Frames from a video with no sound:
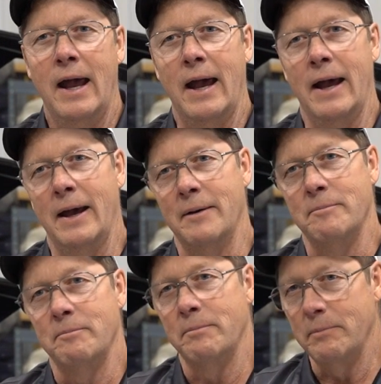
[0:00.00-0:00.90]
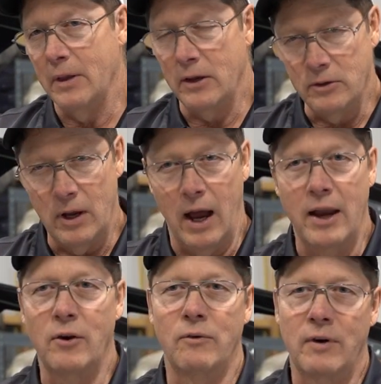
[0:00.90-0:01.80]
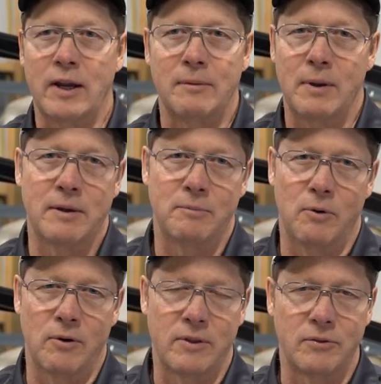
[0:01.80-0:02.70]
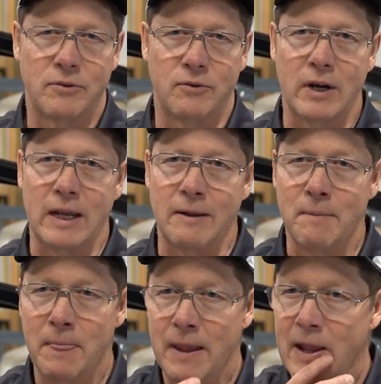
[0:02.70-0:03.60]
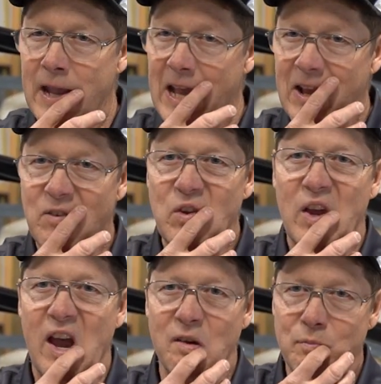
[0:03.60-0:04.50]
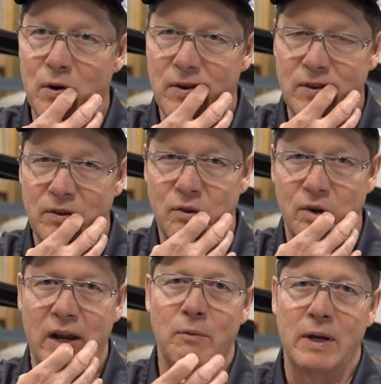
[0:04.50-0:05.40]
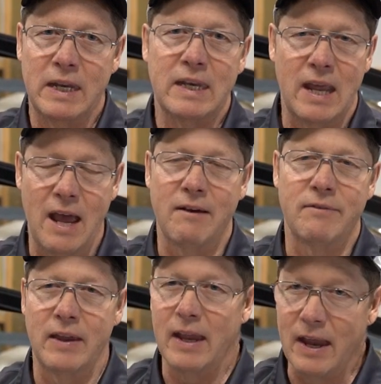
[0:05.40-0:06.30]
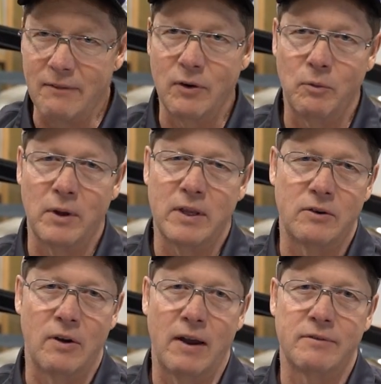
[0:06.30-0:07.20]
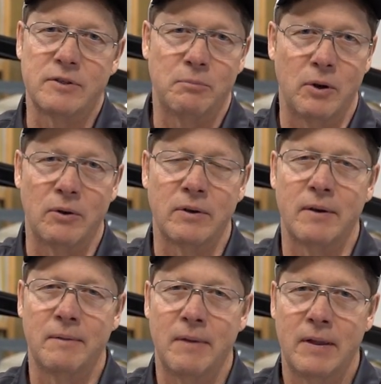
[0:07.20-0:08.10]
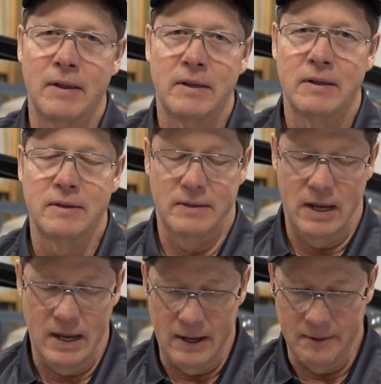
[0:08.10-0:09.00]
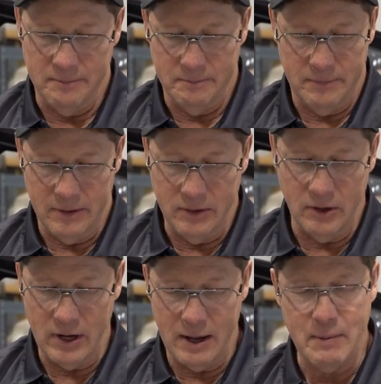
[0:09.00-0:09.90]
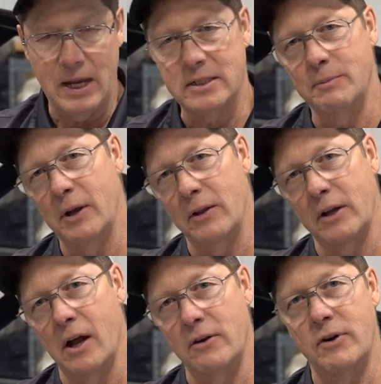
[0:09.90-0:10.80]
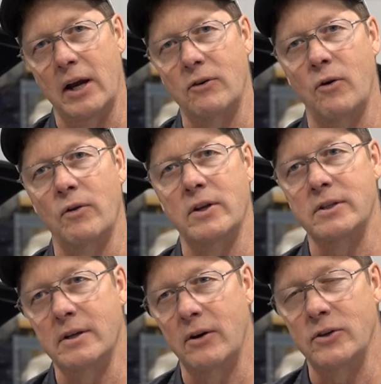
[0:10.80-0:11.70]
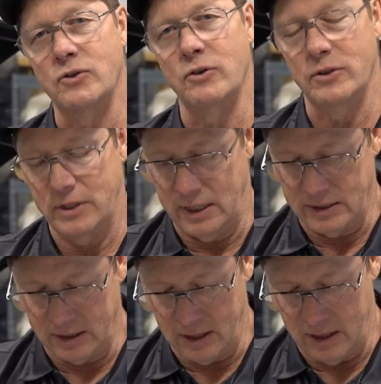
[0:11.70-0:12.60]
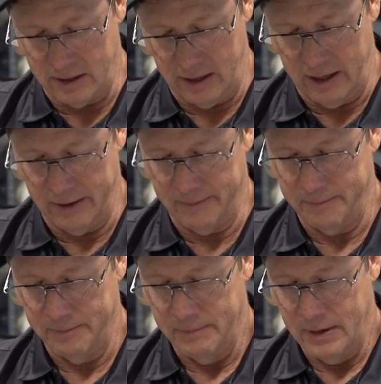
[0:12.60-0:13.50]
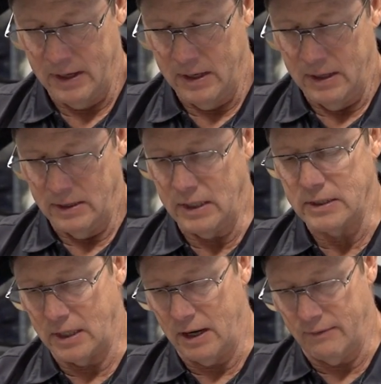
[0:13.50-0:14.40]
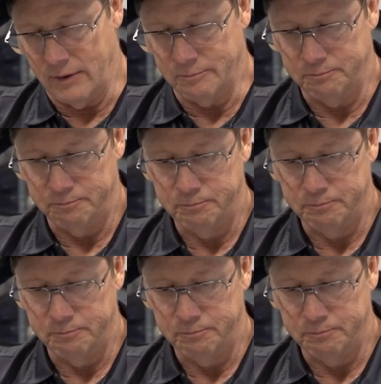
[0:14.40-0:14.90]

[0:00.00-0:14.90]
I don't recommend more than 3. If you have more than 3, we need to have everyone that drives the boat, their name has to be on the contract, or our insurance doesn't cover them.